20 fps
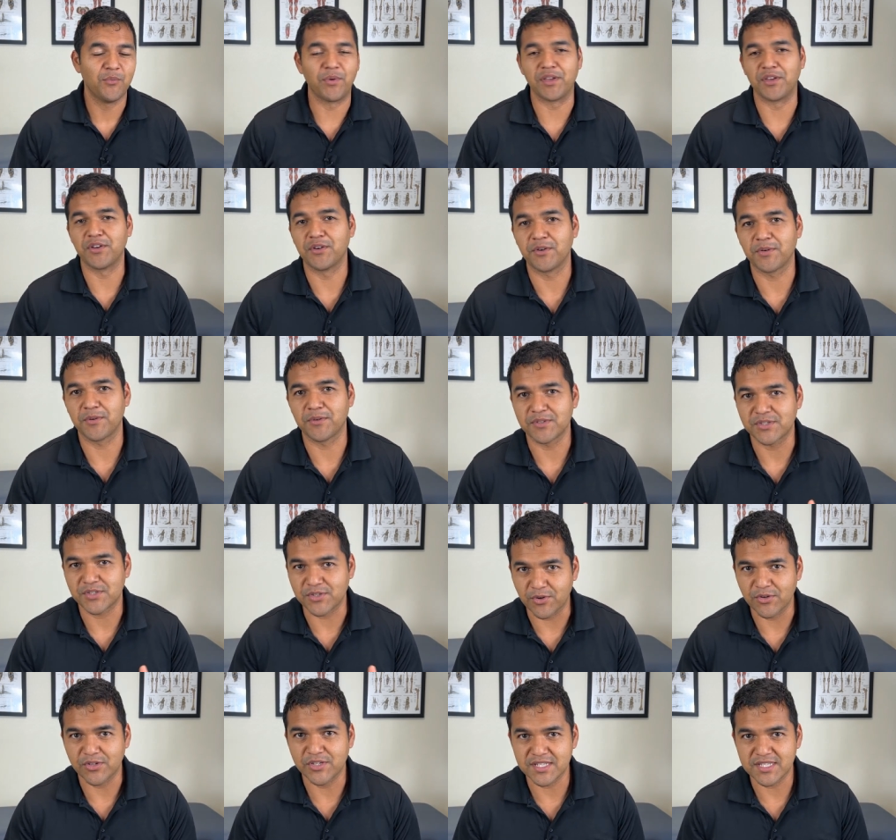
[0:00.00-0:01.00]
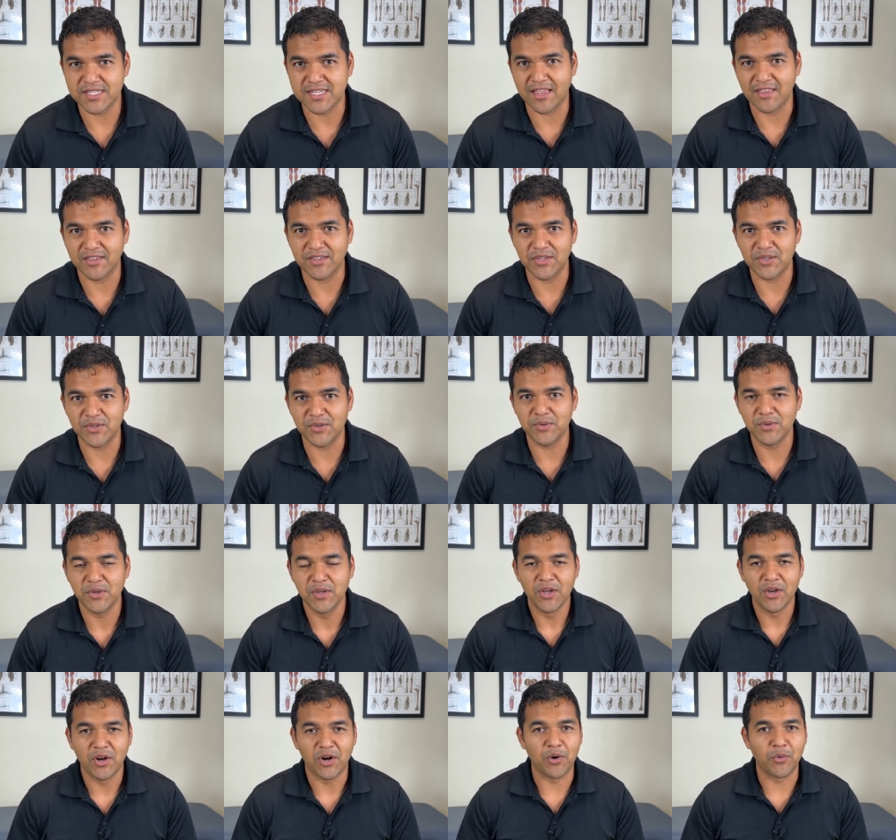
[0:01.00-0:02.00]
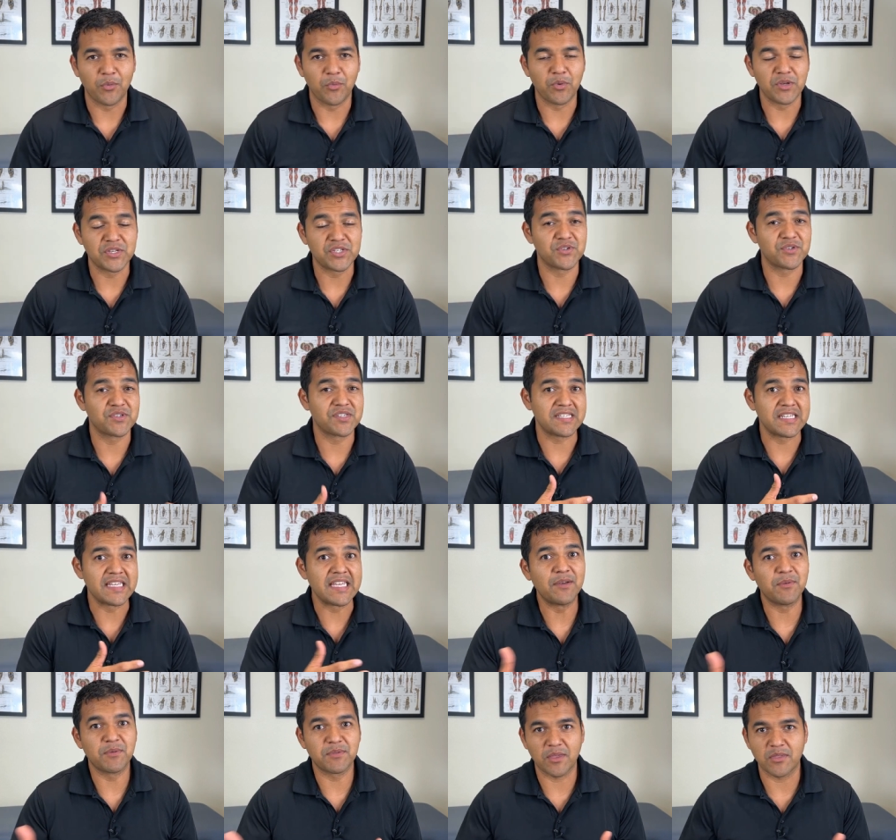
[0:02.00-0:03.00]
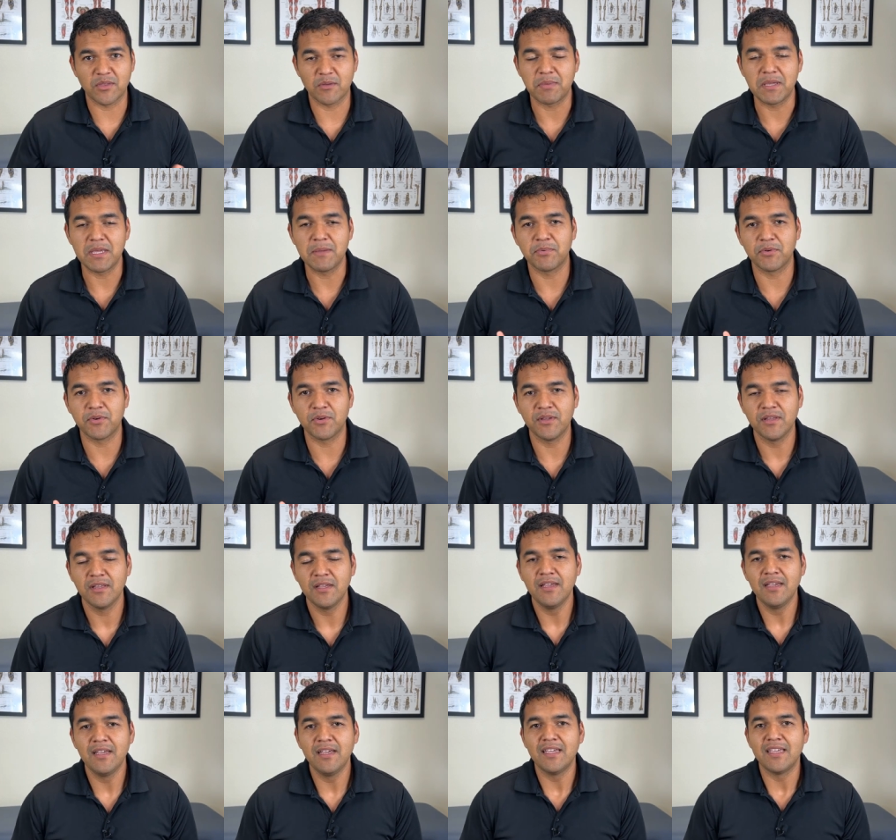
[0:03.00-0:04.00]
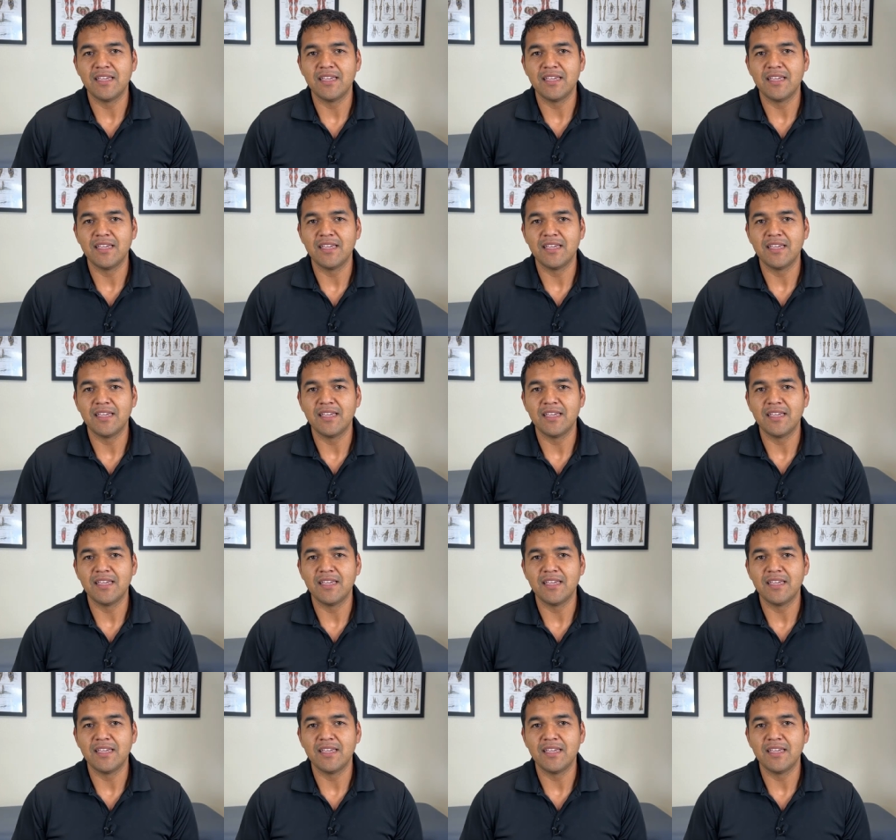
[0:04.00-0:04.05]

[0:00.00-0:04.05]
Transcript: what your surgeon's telling you or what you're seeing with other people,